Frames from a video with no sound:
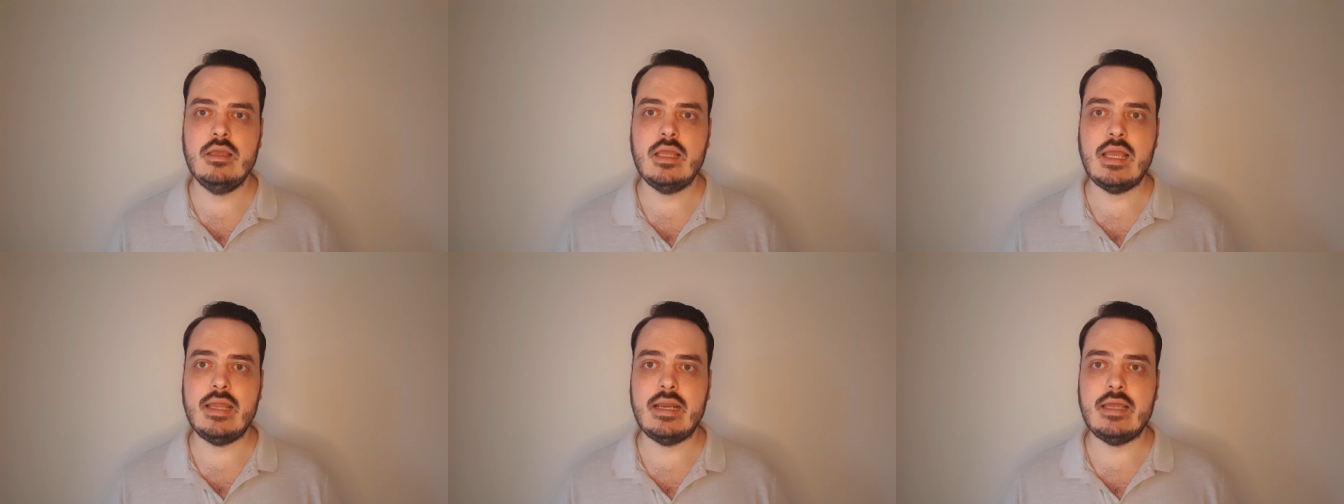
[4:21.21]

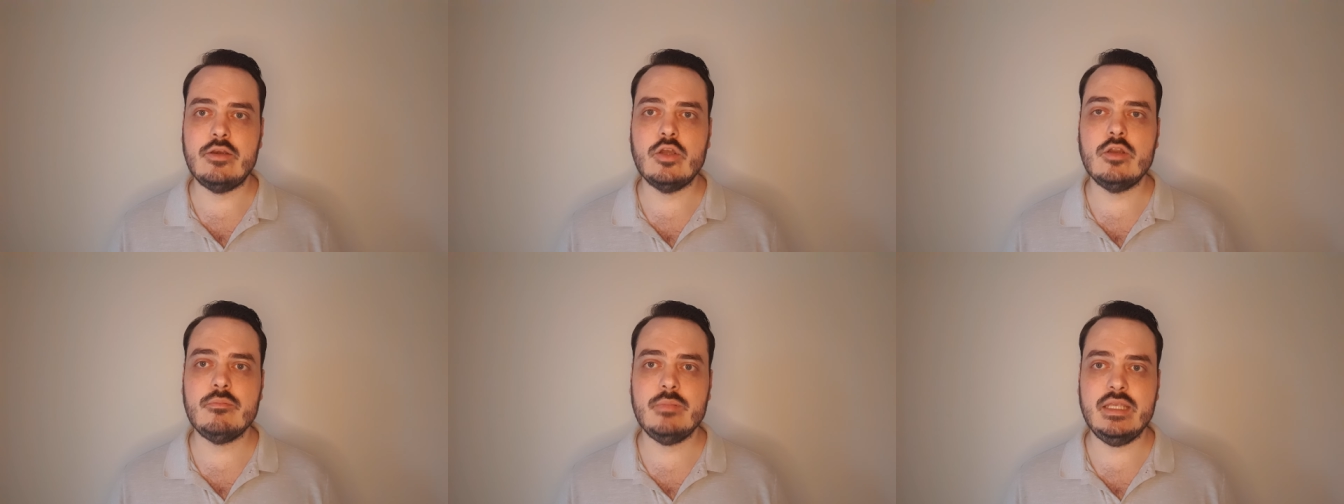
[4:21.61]
And I
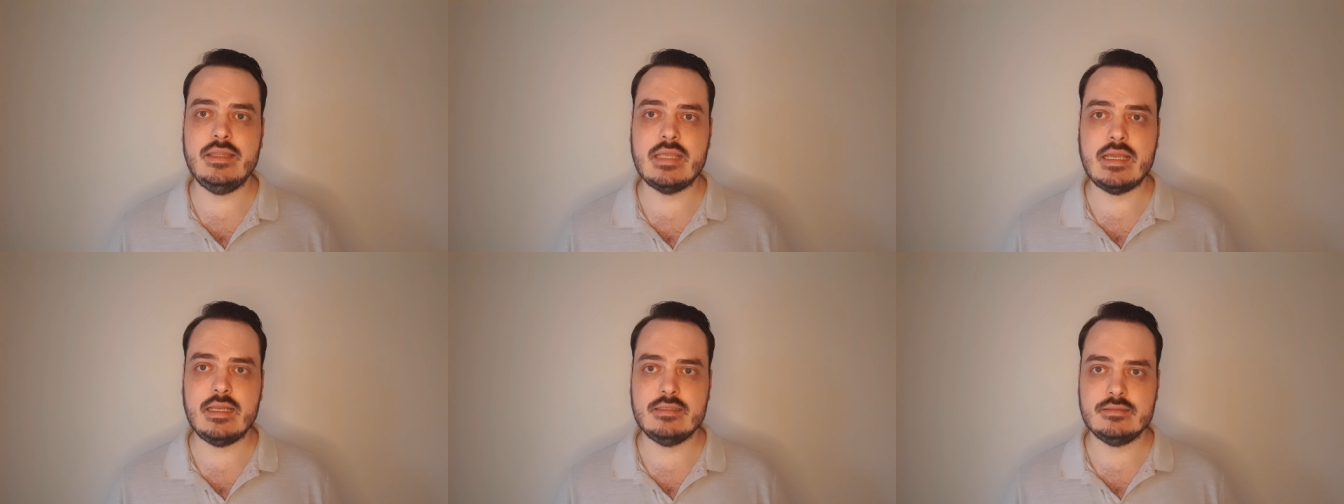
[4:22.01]
don't mean
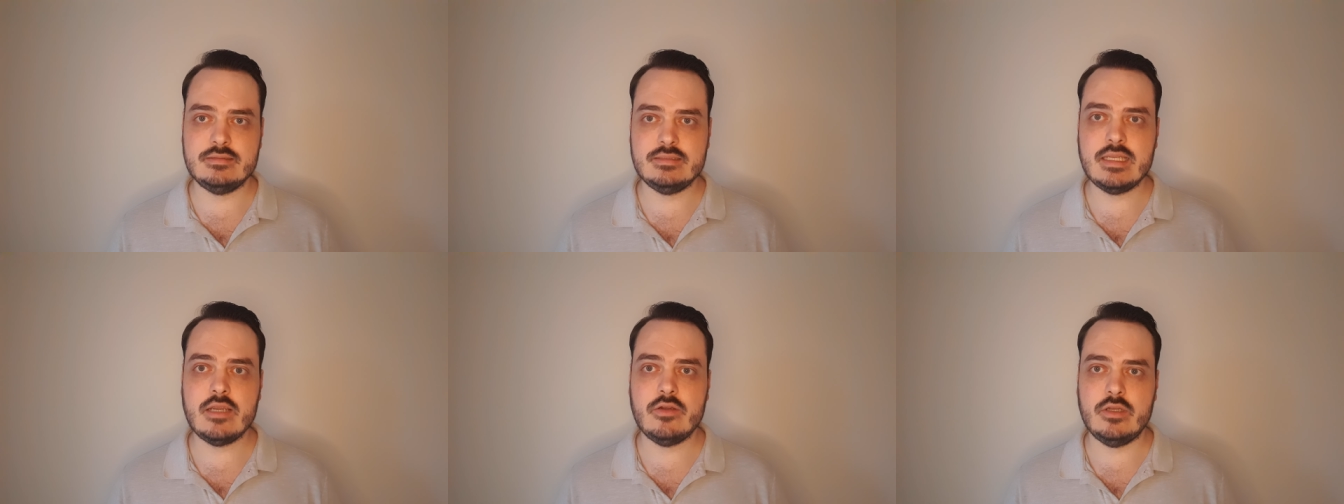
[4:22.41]
that as a
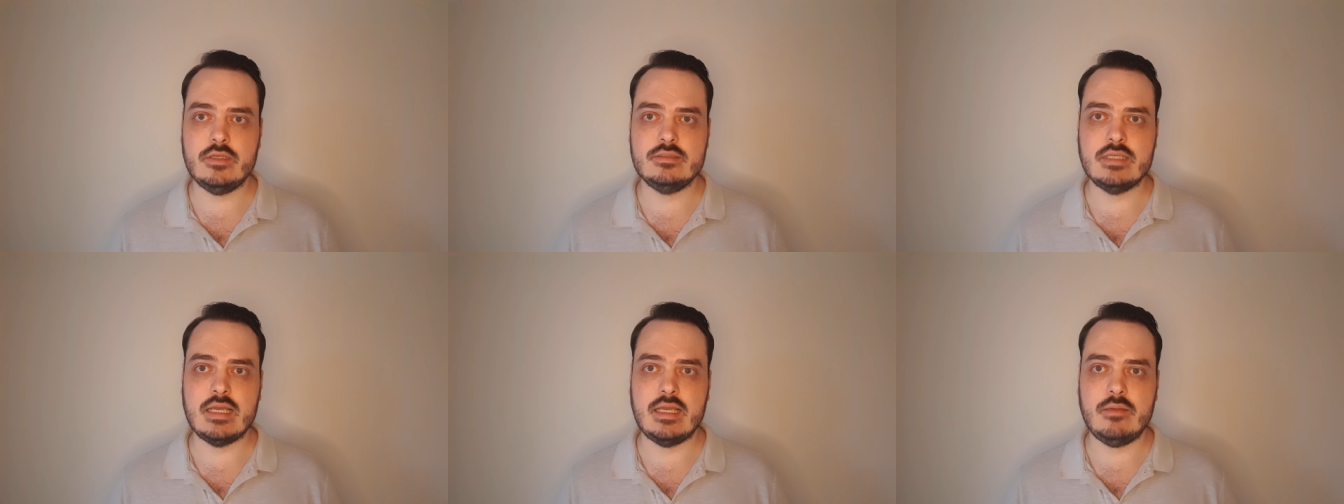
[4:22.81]

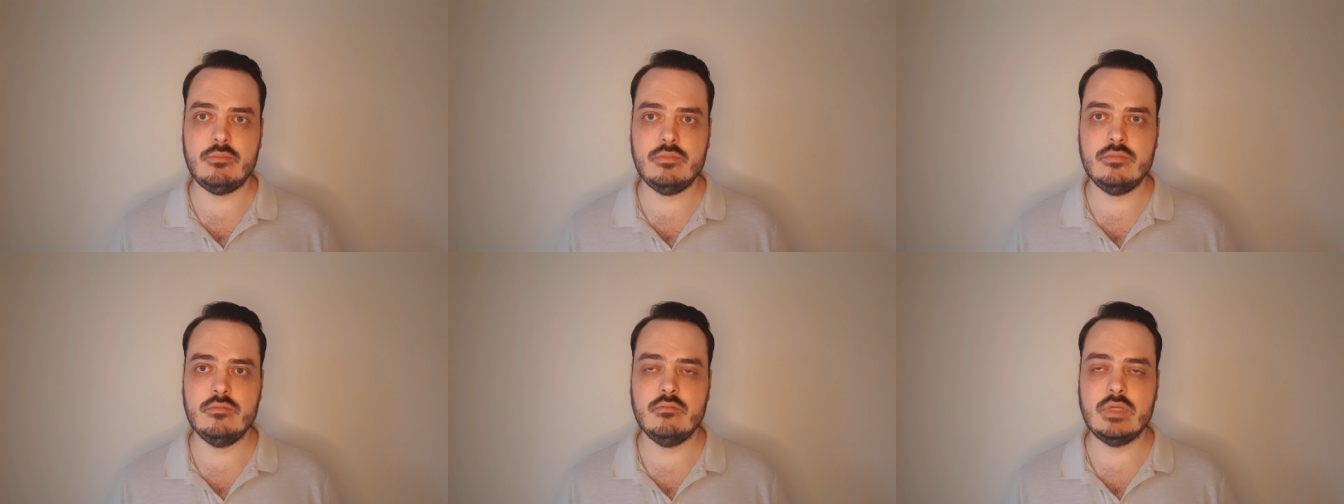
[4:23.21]

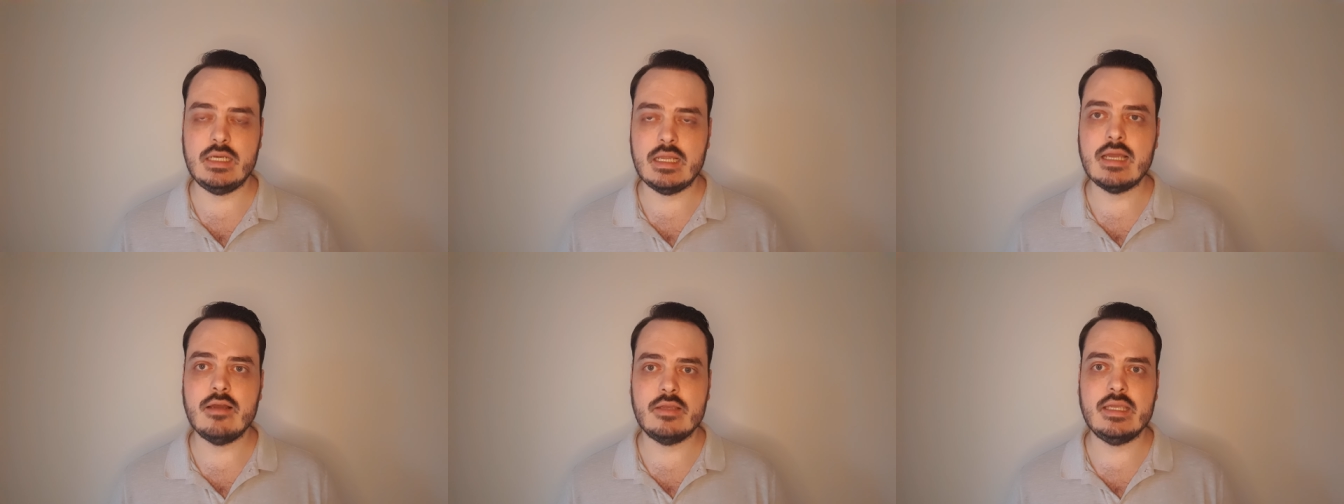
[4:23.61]
stereotype, but
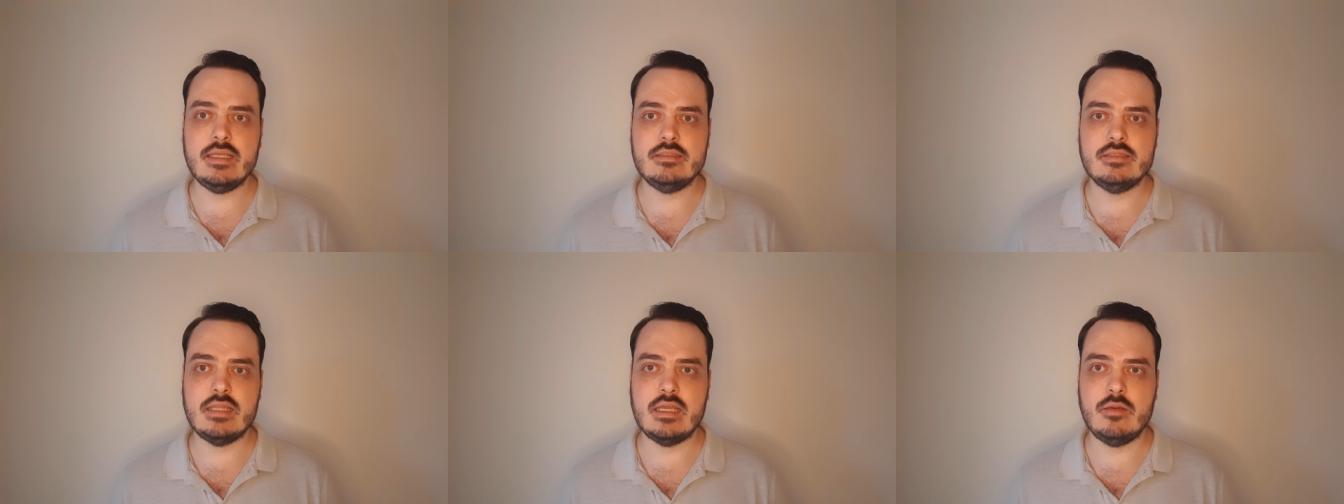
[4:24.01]
I'll
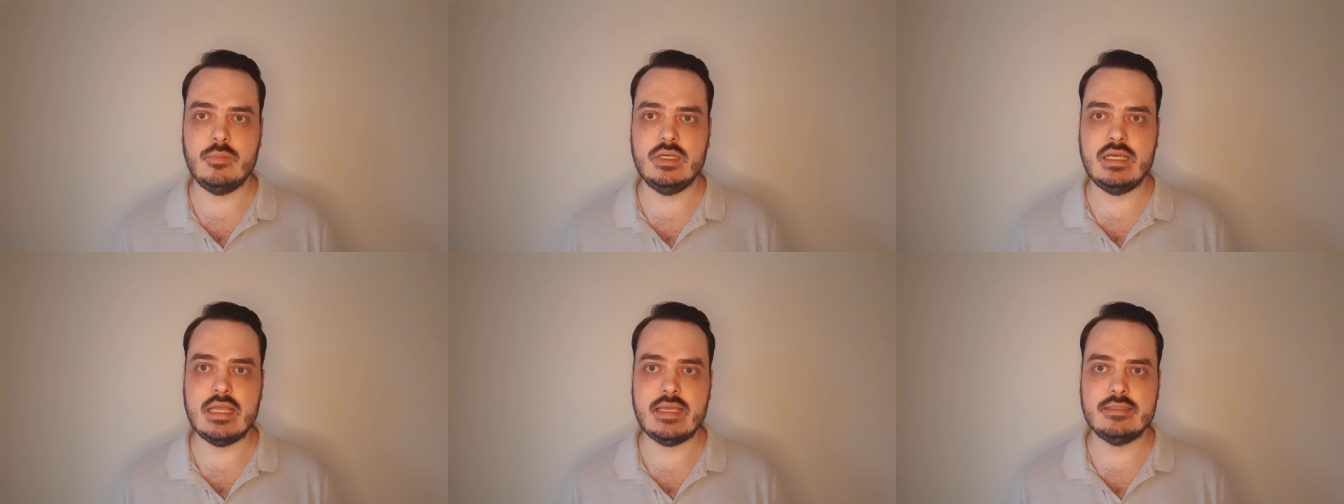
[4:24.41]
get to that a
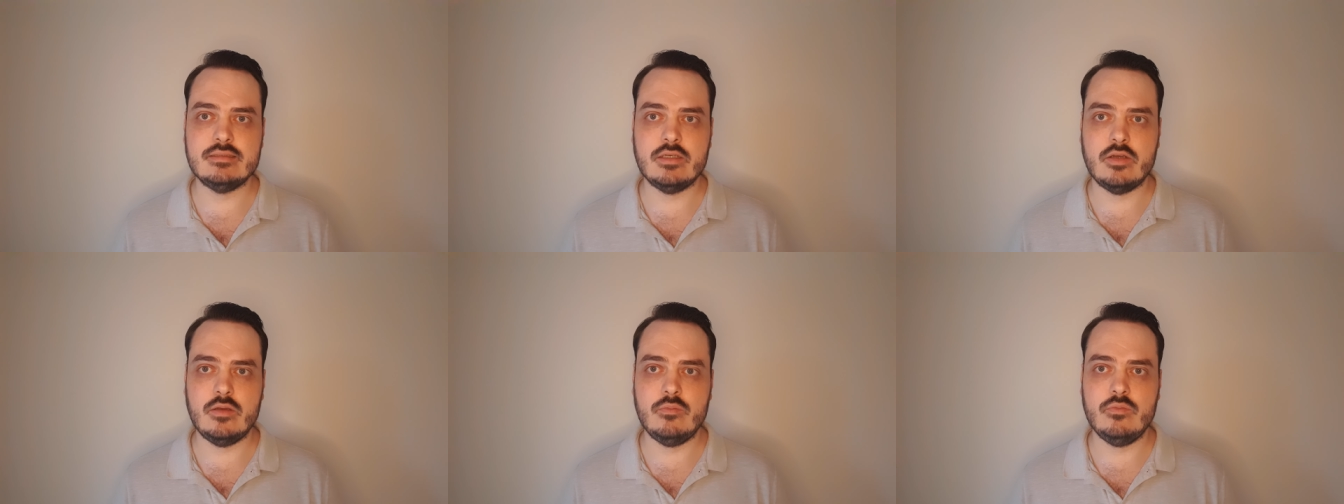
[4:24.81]
bit
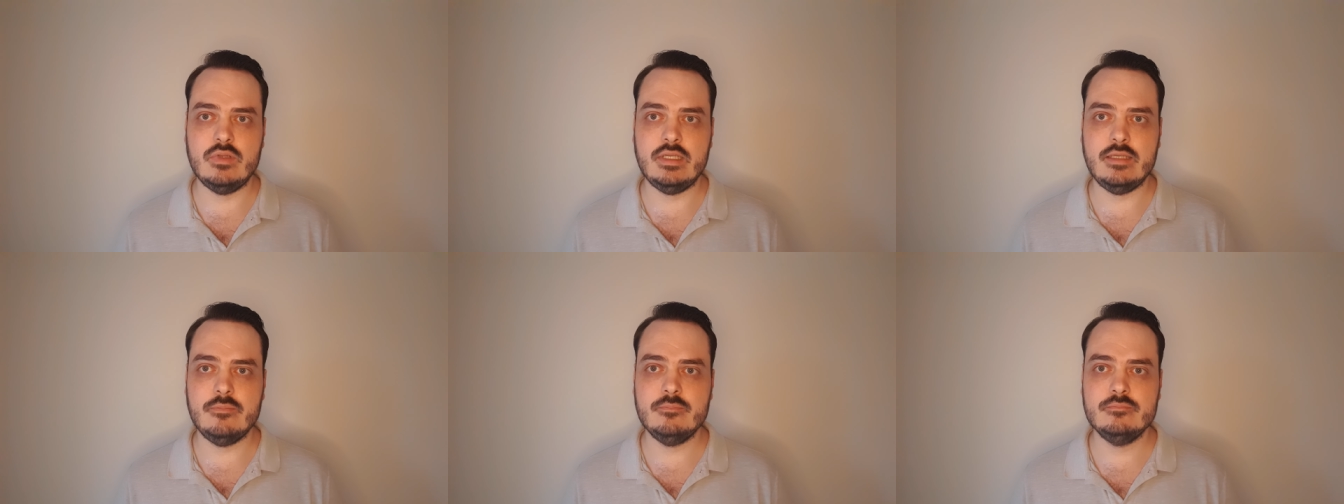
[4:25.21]
later, hopefully.